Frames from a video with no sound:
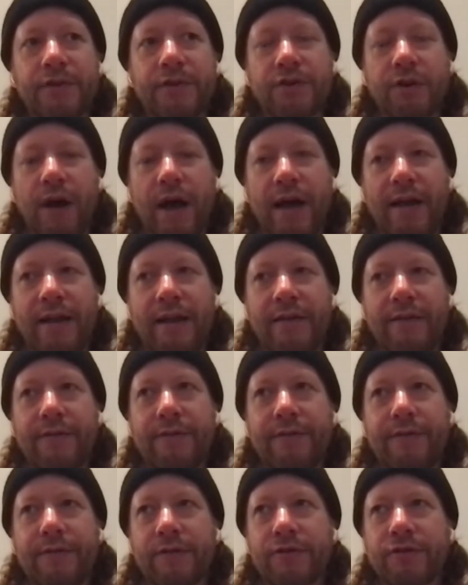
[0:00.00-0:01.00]
So
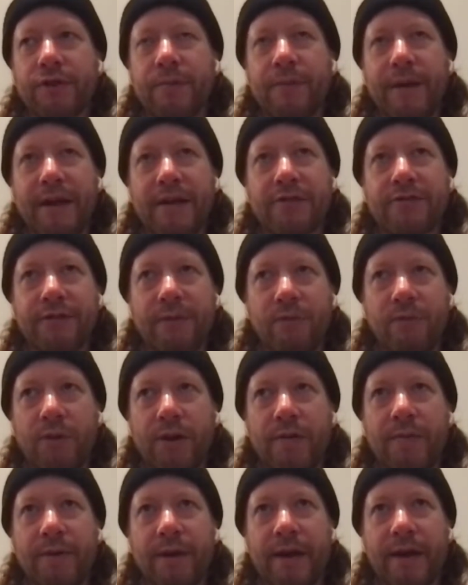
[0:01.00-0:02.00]
the band's from
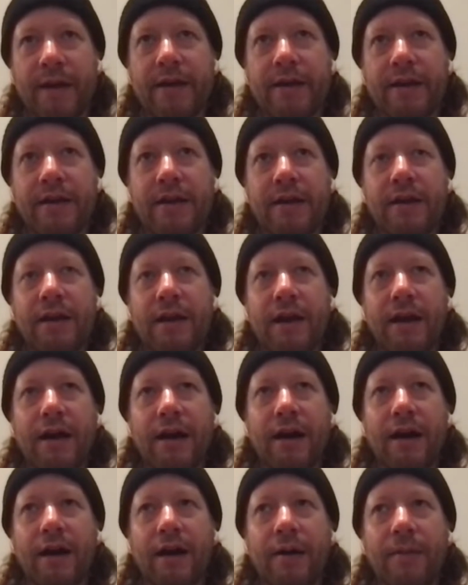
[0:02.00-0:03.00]
Winnipeg.
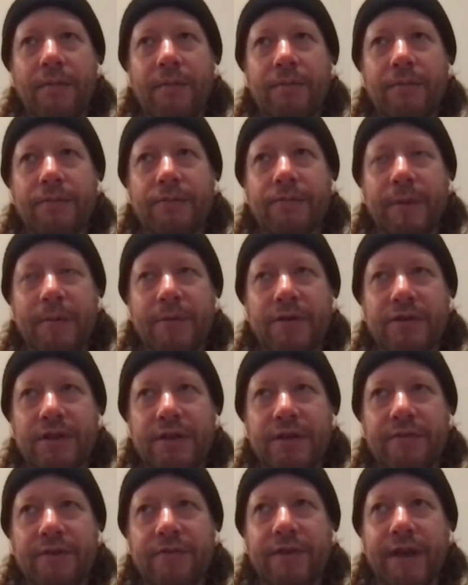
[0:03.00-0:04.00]
Members
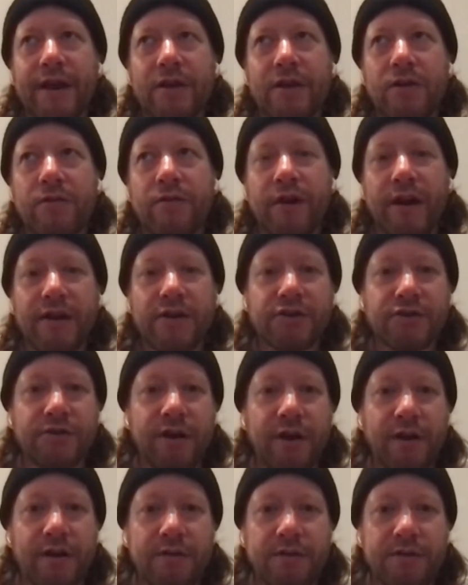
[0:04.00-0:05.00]
live in Vancouver and
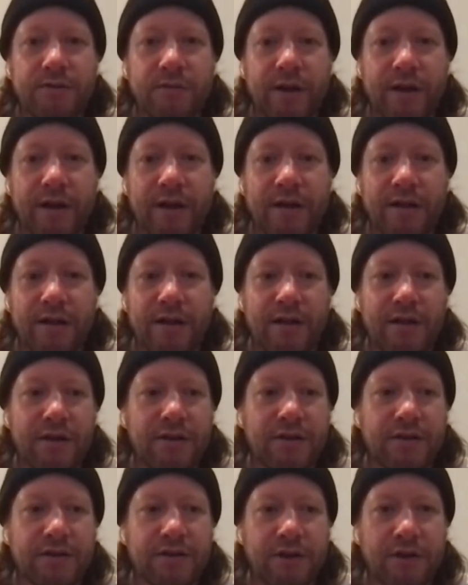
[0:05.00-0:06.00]
Toronto as well.
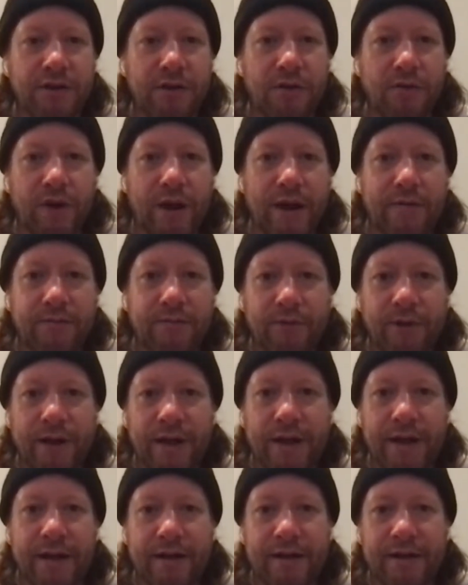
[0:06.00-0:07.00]
So right
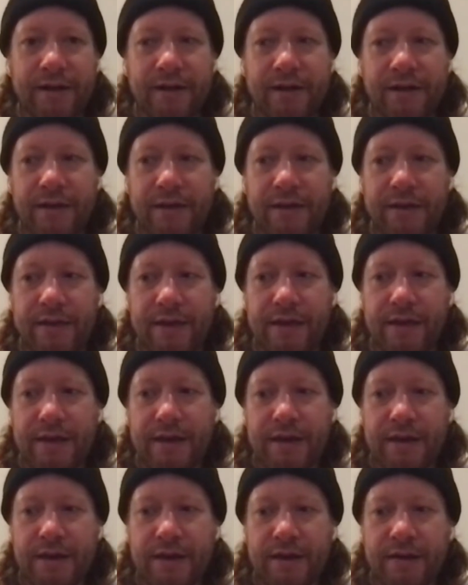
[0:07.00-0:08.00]
when
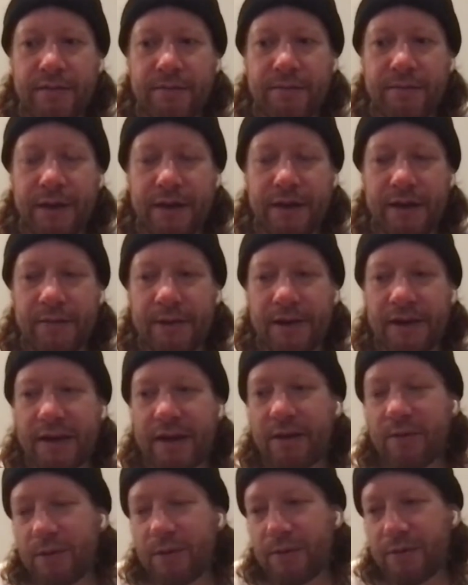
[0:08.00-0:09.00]
the pandemic
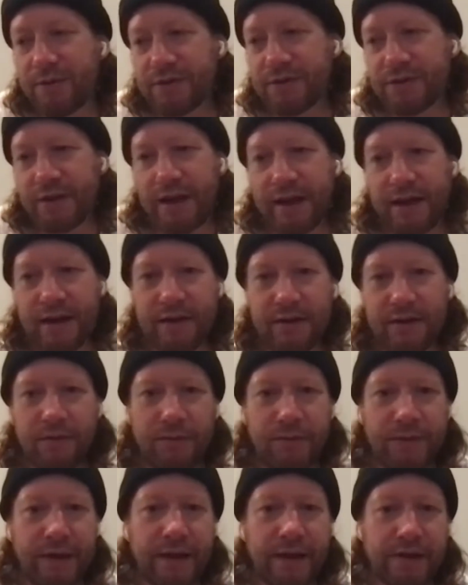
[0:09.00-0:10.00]
hit, we would just
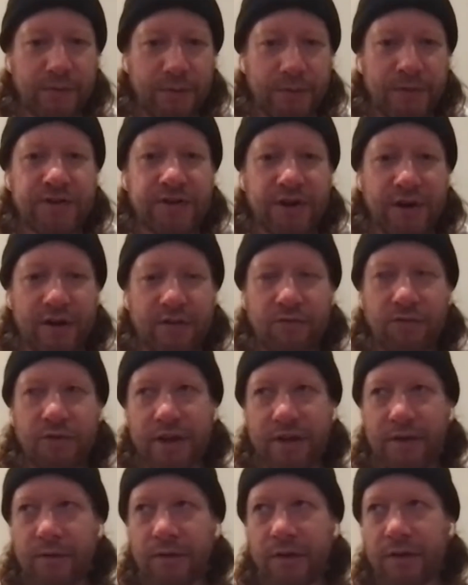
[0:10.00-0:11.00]
that's when we started
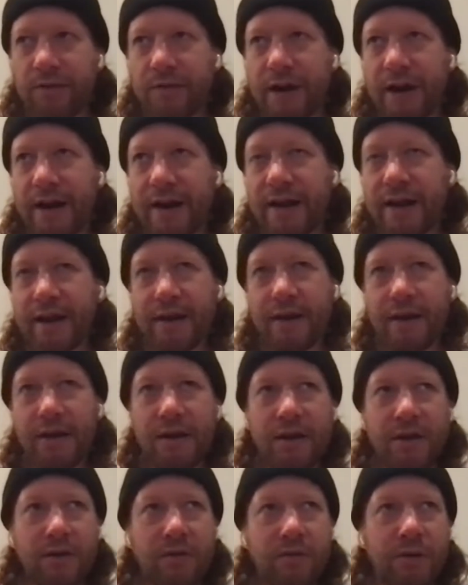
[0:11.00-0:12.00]
really writing, and
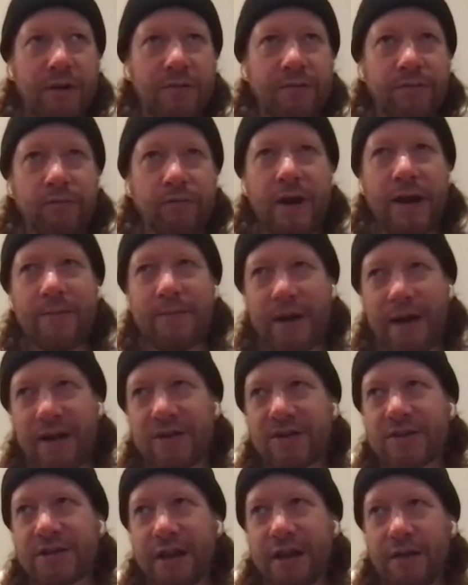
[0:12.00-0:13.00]
we'd write by
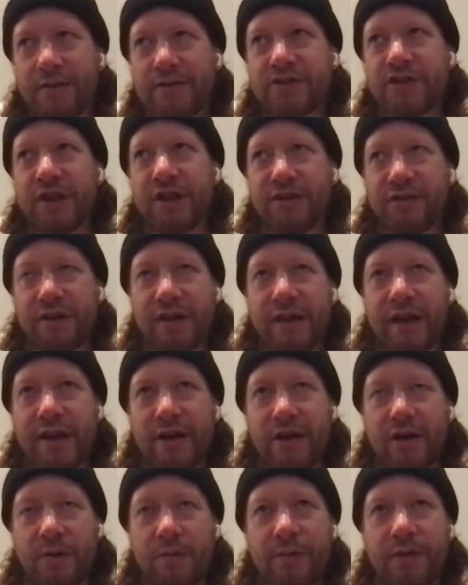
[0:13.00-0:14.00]
ourselves generally
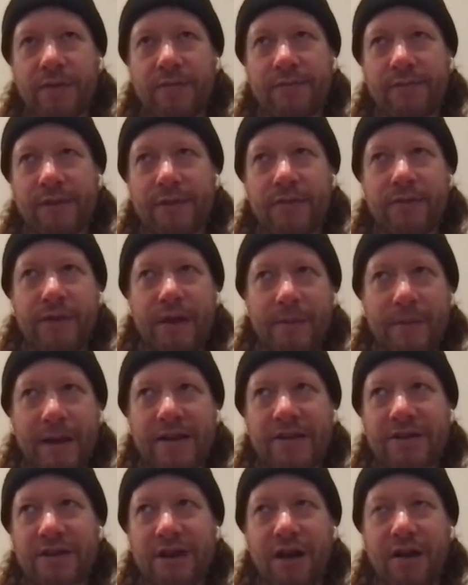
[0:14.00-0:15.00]
at home, the 3
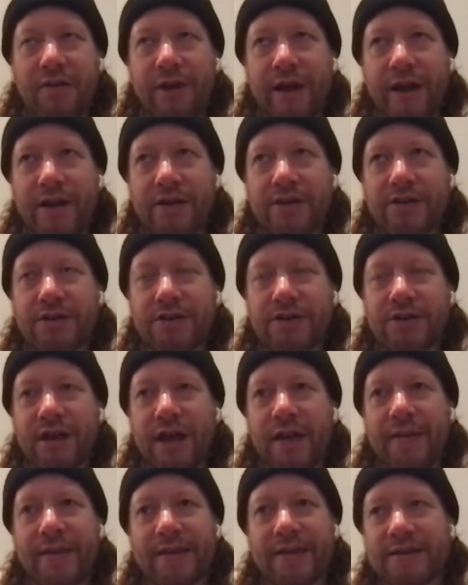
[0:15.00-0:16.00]
main songwriters,
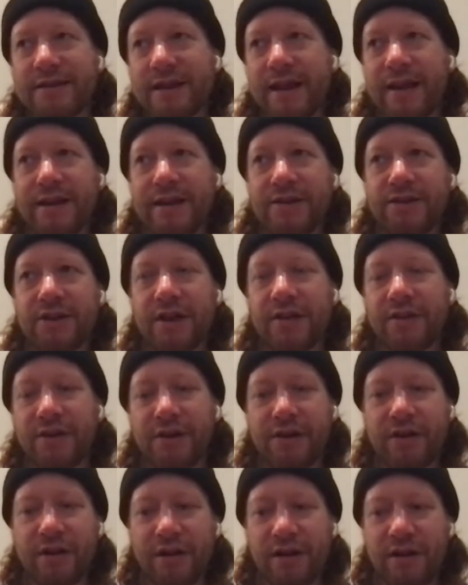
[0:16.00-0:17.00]
and then send each
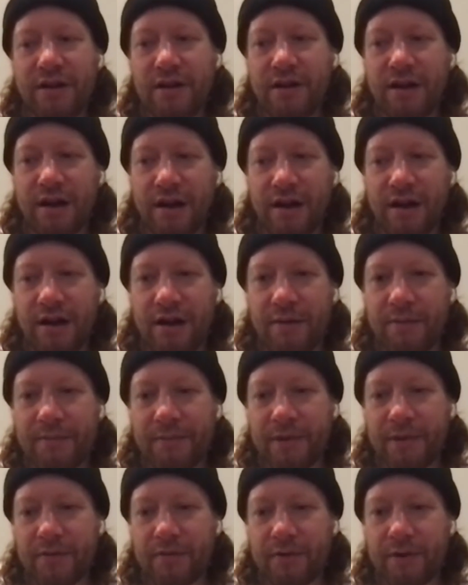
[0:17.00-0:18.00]
other
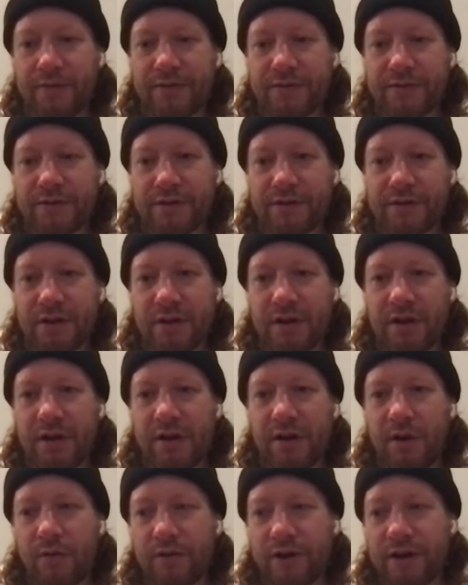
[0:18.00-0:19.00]
riffs
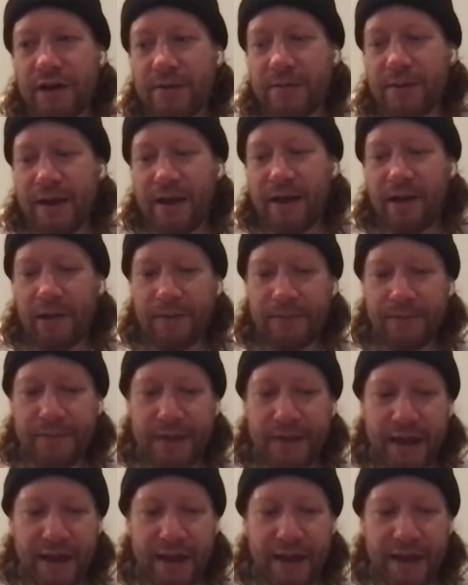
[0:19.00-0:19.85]
over email.